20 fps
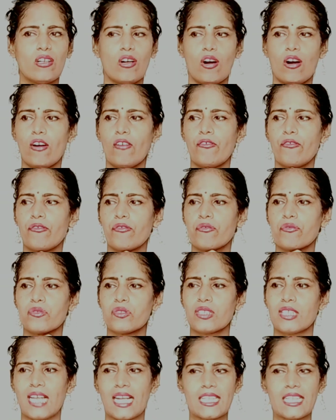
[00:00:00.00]
of
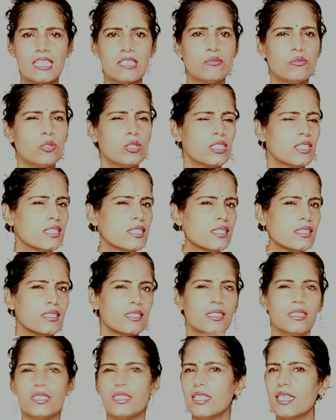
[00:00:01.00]
sandalwood
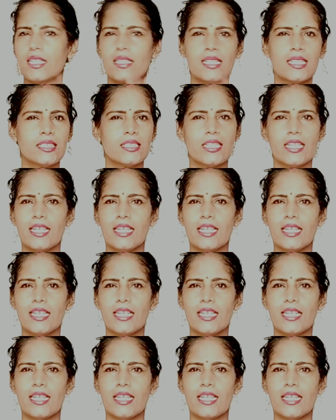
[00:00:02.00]
here and